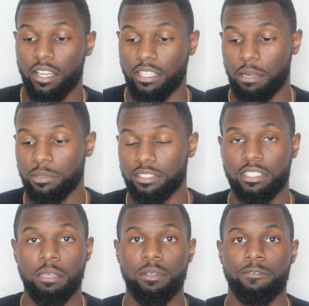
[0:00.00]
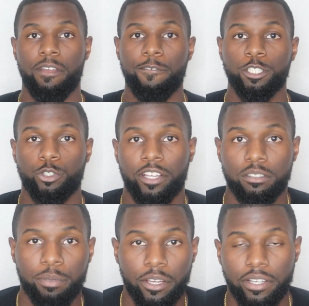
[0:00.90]
And I'm going to just keep it very
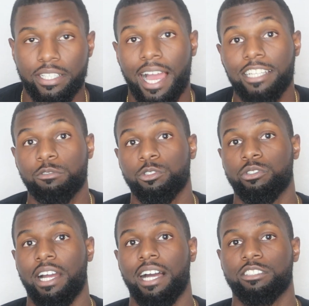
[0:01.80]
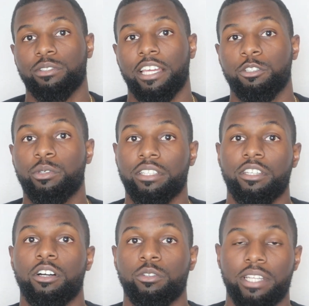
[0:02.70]
transparent and honest with you guys so that you
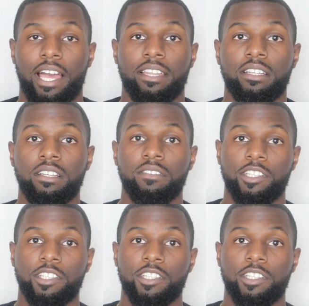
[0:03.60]
can know that